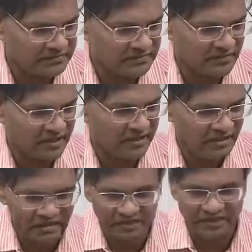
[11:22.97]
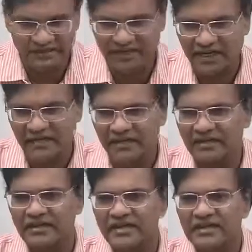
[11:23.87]
and also the fact
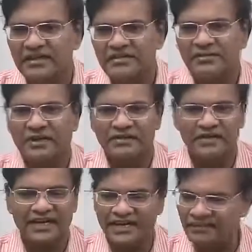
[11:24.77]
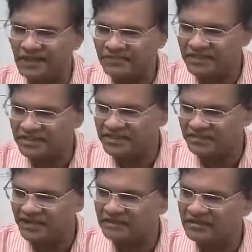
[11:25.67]
that the Supreme Court had come out with a
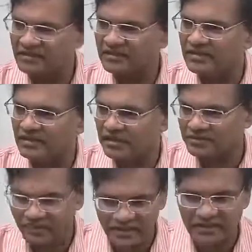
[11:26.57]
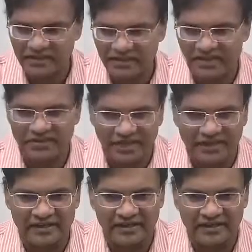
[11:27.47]
judgment last month in July